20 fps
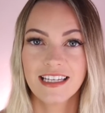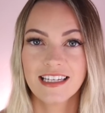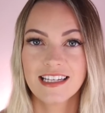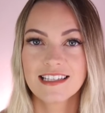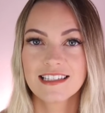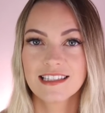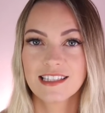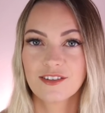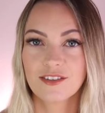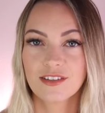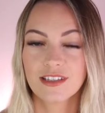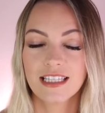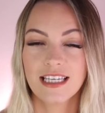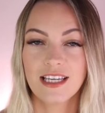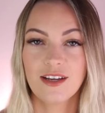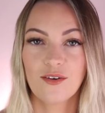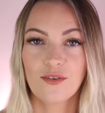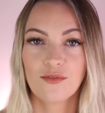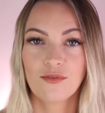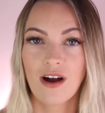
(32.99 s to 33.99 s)
It is
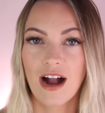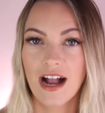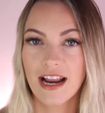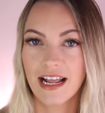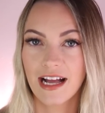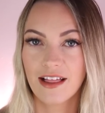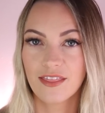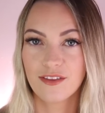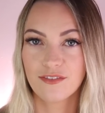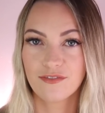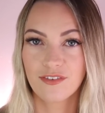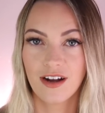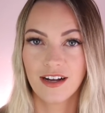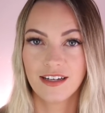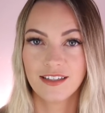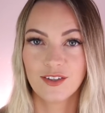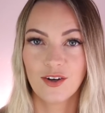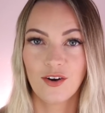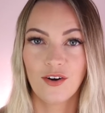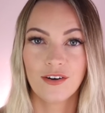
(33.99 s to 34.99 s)
literally right out the
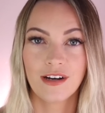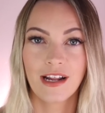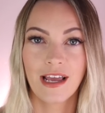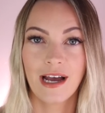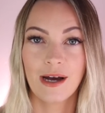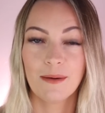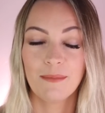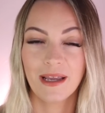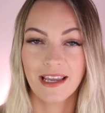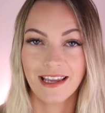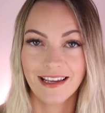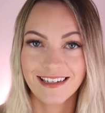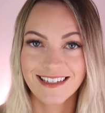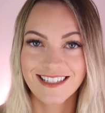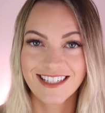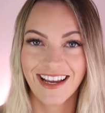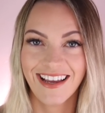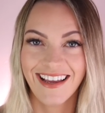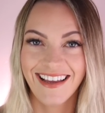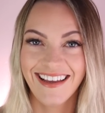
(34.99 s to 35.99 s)
front on our
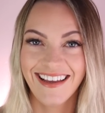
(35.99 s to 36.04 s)
beach.